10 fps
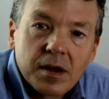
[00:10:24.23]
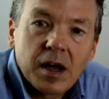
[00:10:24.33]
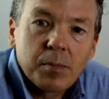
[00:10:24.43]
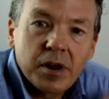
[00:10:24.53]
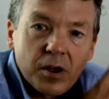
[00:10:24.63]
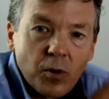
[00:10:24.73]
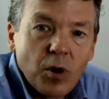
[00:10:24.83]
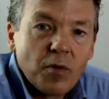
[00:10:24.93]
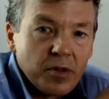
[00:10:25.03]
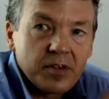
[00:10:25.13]
I'm gonna
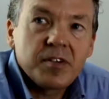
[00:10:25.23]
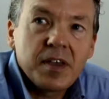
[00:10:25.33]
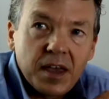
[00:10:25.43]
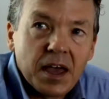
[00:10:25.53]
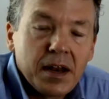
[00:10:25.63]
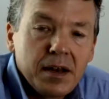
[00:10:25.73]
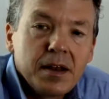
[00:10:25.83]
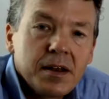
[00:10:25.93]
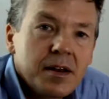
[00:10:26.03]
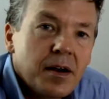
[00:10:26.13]
go over this again,
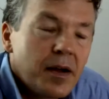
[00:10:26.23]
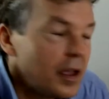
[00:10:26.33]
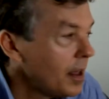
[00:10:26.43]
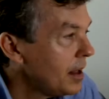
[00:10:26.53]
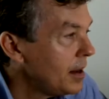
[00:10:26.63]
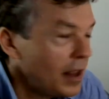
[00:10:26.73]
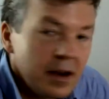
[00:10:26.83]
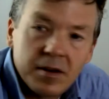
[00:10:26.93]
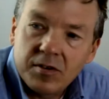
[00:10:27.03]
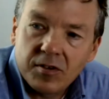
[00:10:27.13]
all right, and
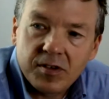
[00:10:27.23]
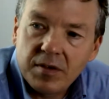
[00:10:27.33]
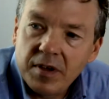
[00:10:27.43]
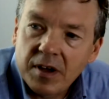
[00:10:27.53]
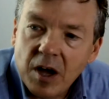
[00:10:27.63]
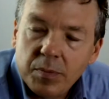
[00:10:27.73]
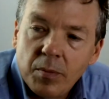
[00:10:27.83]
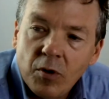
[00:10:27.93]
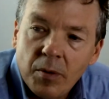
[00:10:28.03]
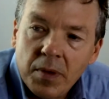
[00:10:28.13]
then just give you a couple
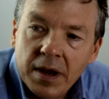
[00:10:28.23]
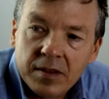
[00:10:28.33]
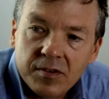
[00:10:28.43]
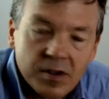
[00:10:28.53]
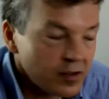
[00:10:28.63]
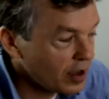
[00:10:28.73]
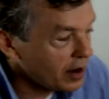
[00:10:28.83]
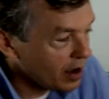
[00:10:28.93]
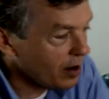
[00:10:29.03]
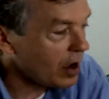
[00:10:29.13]
more minutes because
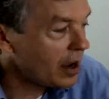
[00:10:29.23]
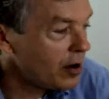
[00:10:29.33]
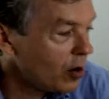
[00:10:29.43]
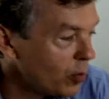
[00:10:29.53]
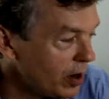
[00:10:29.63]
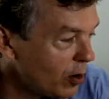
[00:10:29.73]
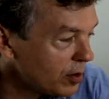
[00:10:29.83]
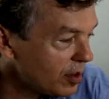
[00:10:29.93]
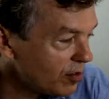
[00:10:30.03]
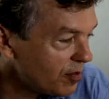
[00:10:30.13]
I know we know
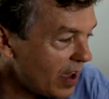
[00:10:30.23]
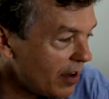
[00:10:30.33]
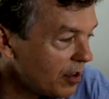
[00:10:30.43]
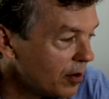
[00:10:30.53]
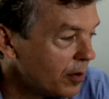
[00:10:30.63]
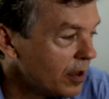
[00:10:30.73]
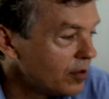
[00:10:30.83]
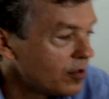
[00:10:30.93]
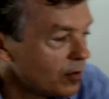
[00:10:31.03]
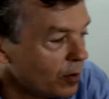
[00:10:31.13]
what this value
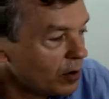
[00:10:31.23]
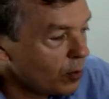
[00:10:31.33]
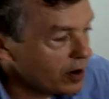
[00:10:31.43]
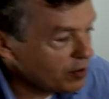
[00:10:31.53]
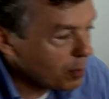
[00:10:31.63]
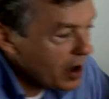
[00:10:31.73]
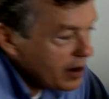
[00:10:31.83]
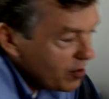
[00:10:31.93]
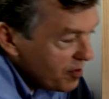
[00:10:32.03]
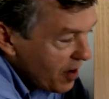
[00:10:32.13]
is. What is
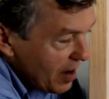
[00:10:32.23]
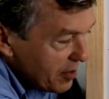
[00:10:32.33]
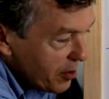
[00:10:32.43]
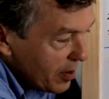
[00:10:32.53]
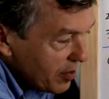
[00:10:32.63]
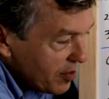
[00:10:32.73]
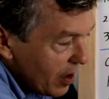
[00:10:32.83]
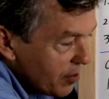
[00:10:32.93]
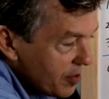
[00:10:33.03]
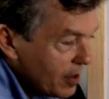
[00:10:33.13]
-5 degrees
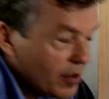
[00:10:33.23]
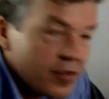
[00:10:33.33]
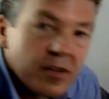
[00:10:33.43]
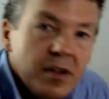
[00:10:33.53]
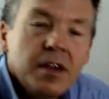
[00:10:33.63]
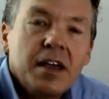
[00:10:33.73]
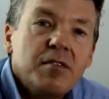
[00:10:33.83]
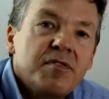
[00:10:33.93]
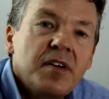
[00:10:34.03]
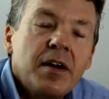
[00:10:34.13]
Celsius
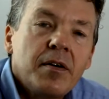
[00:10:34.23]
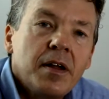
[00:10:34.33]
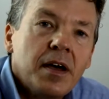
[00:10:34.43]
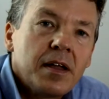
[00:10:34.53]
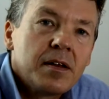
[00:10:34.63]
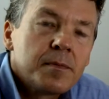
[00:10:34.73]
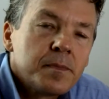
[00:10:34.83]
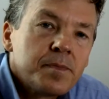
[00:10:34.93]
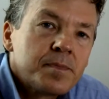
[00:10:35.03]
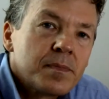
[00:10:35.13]
in Fahrenheit?
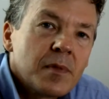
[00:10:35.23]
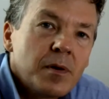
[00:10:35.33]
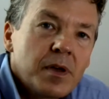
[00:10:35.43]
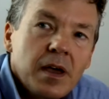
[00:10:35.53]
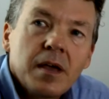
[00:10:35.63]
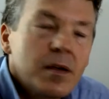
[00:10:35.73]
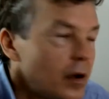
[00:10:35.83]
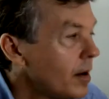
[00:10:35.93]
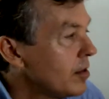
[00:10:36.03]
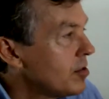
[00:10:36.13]
Okay,
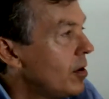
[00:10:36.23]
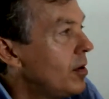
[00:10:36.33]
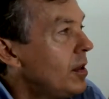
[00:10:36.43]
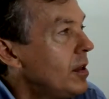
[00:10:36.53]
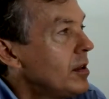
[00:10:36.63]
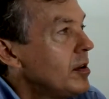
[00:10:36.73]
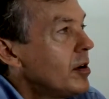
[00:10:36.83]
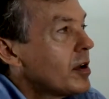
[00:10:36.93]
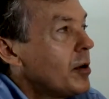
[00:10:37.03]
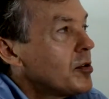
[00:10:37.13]
all right. So
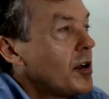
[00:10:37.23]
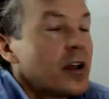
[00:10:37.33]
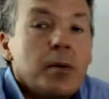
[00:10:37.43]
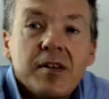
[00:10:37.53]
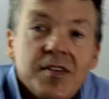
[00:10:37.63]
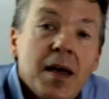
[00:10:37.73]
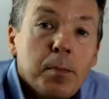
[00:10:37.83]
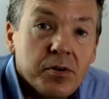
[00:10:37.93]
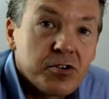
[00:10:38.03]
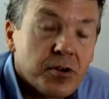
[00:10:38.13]
we're talking about
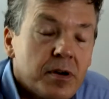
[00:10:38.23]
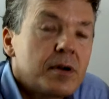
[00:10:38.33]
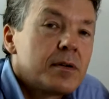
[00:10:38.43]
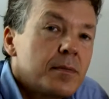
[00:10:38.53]
temperature.